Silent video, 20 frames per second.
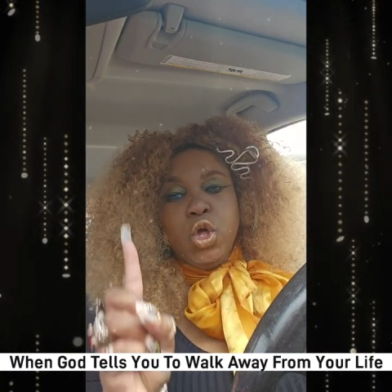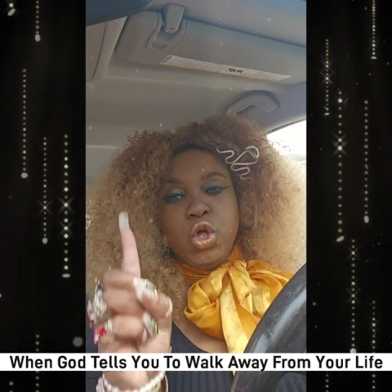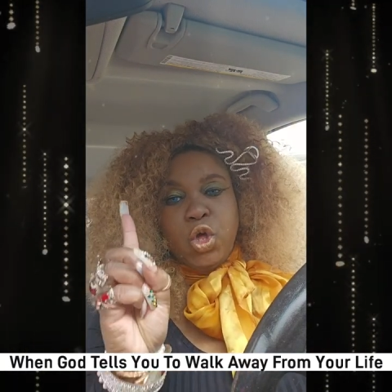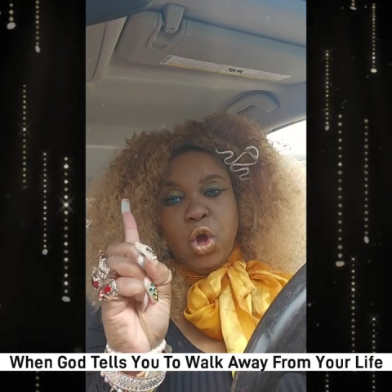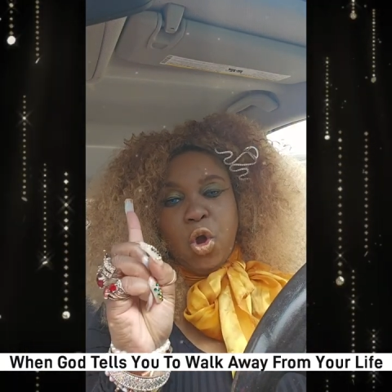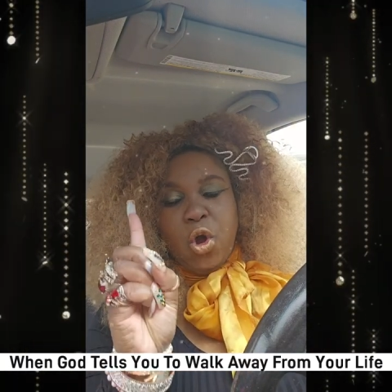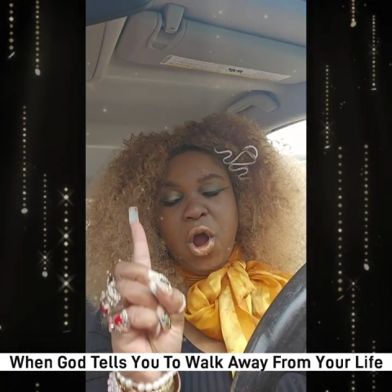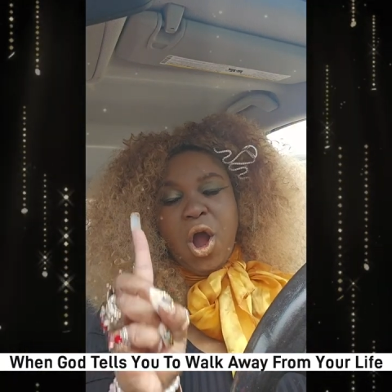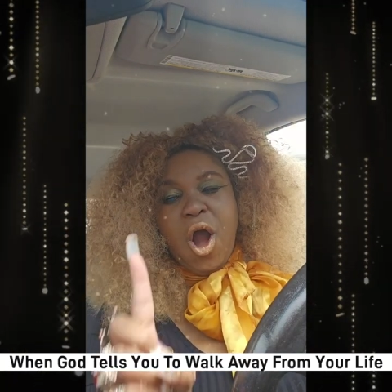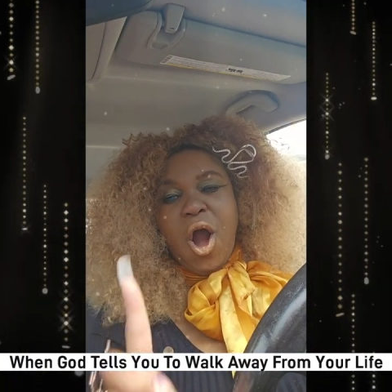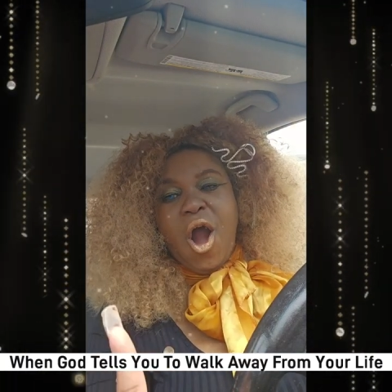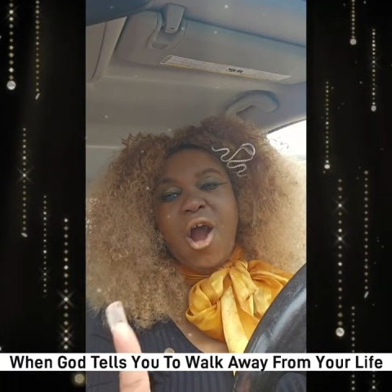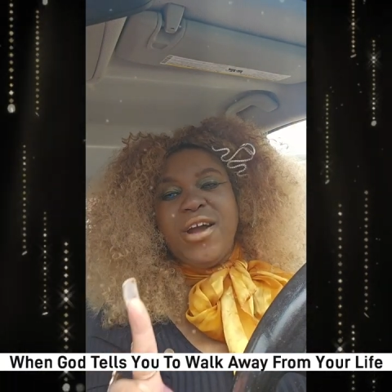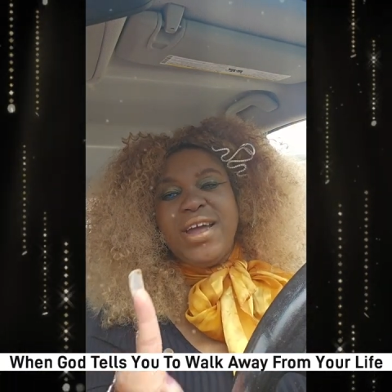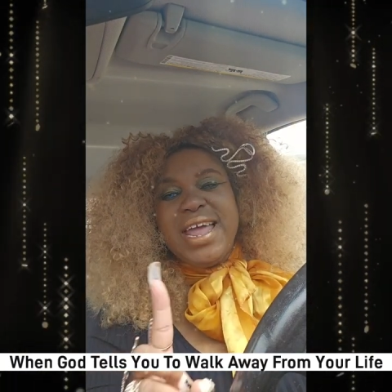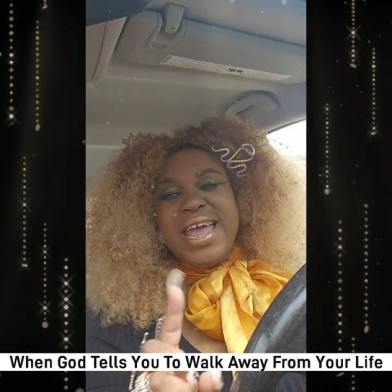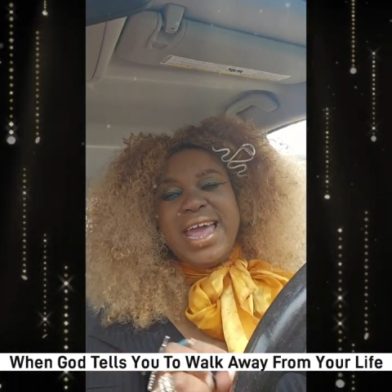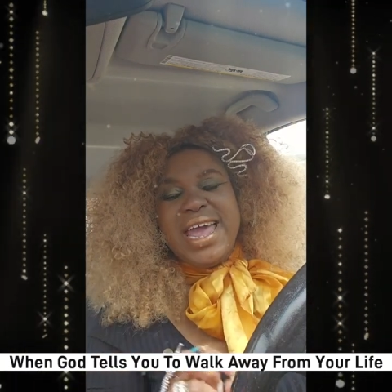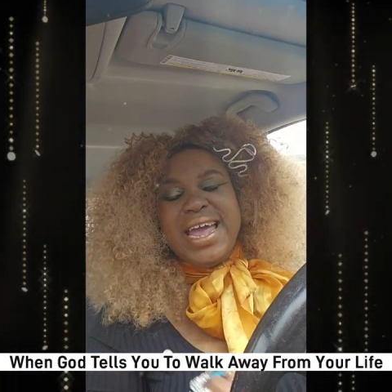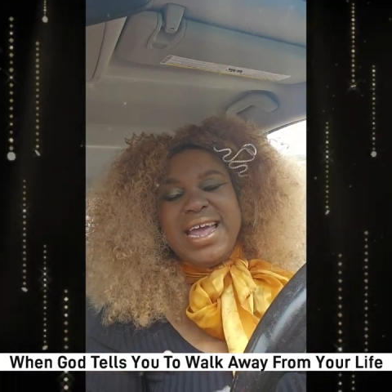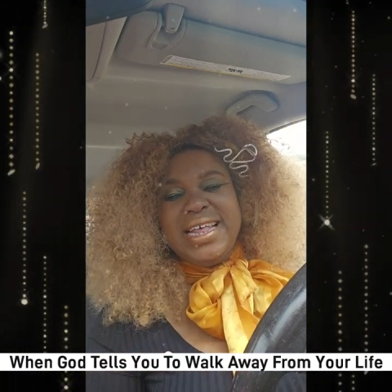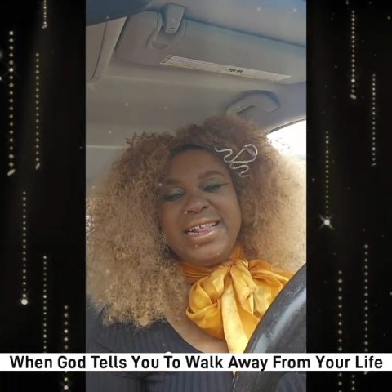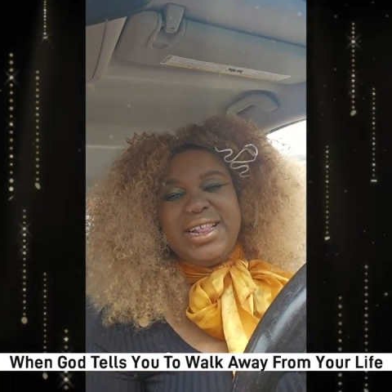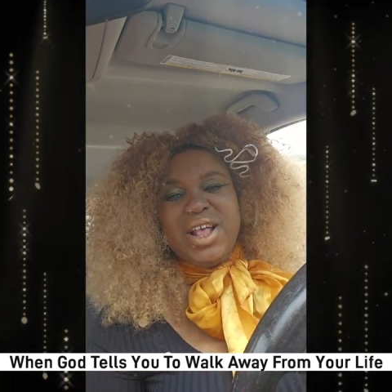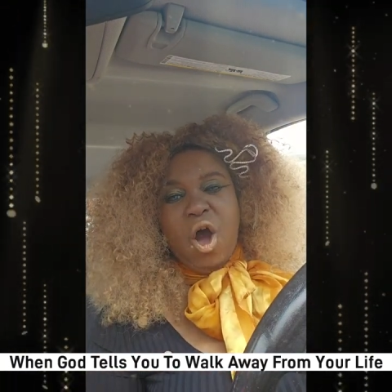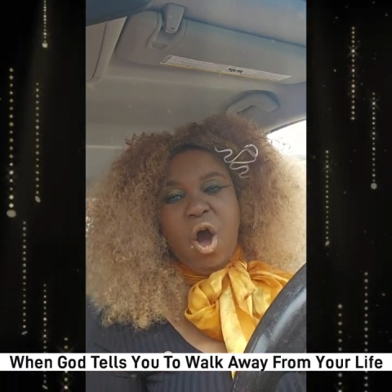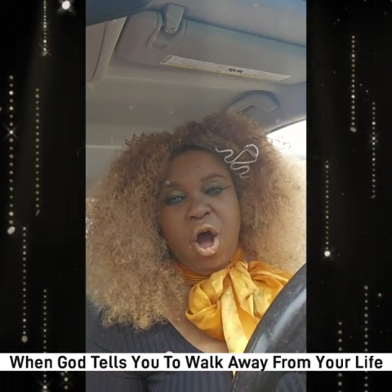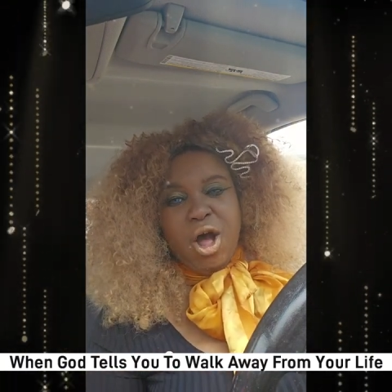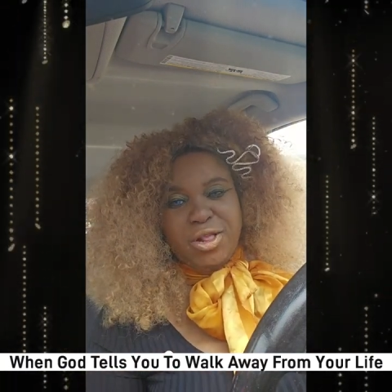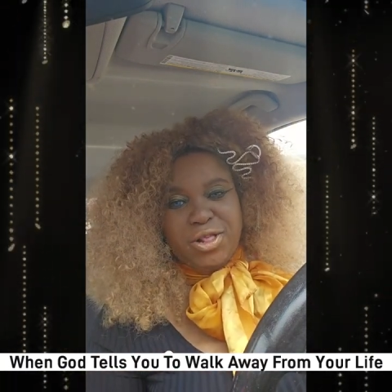your heart is
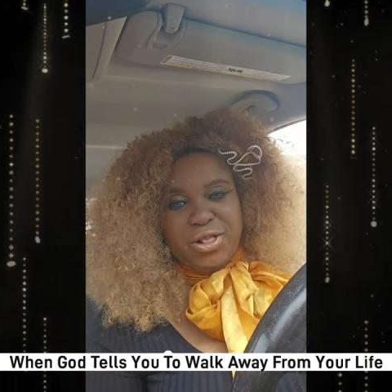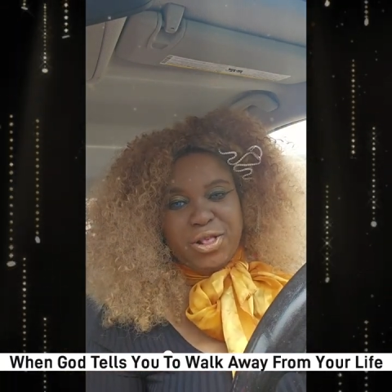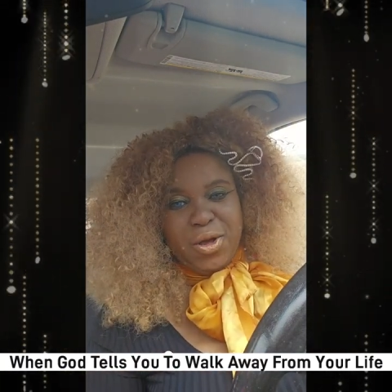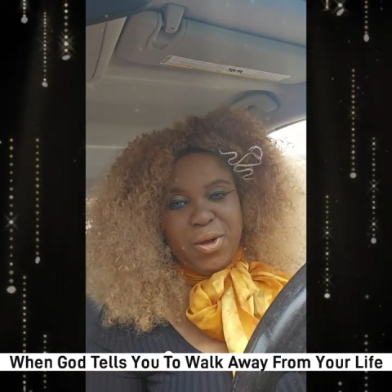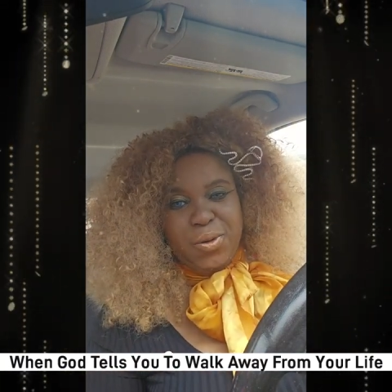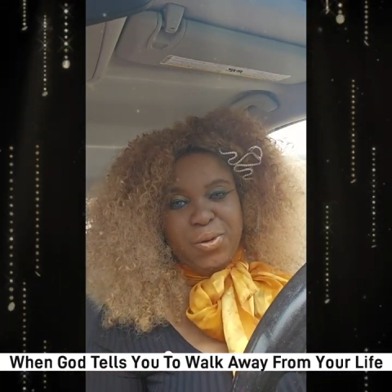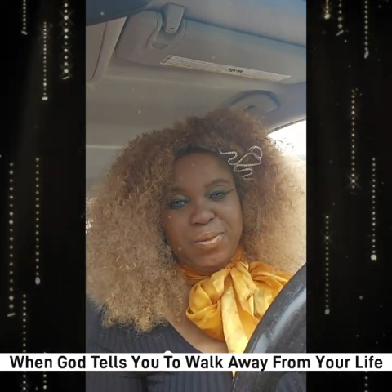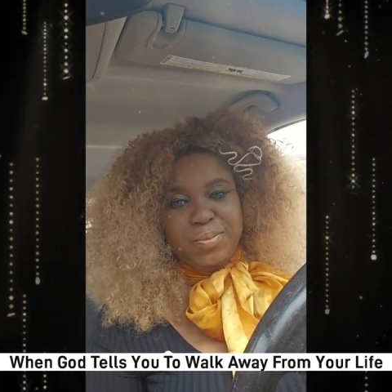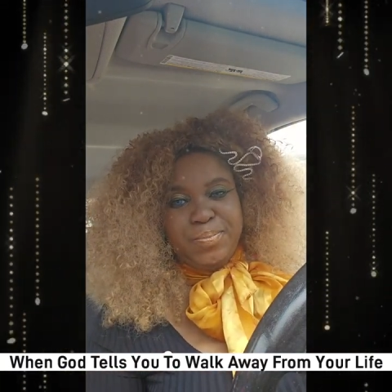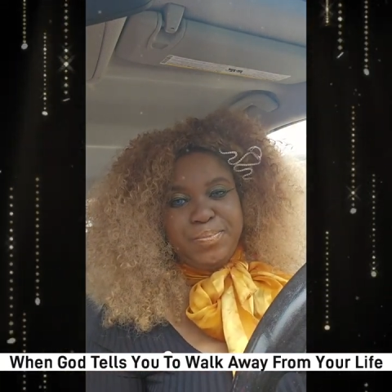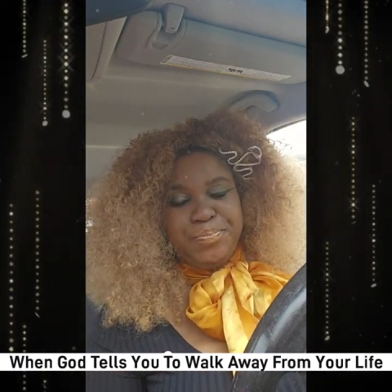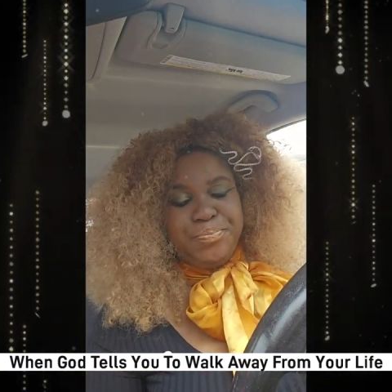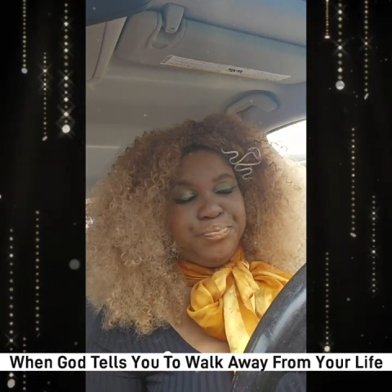also.